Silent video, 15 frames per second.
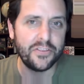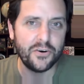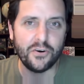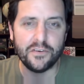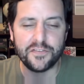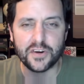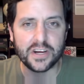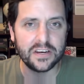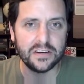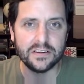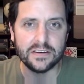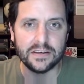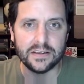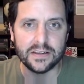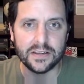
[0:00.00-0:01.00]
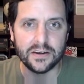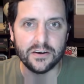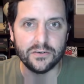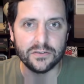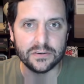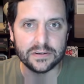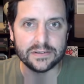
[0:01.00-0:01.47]
Although, if you're going to, you
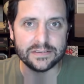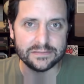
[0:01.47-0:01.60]
know,